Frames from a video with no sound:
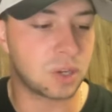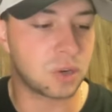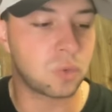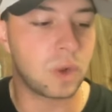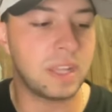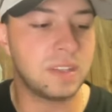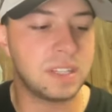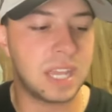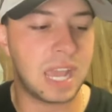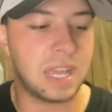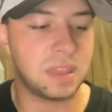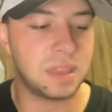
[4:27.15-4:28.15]
crazy
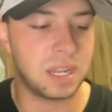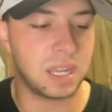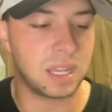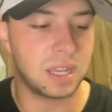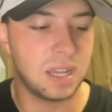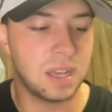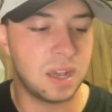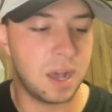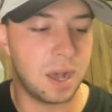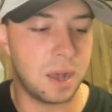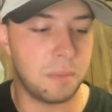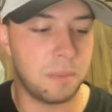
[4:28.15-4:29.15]
eighth inning
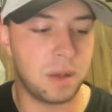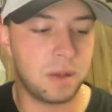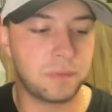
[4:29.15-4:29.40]
um,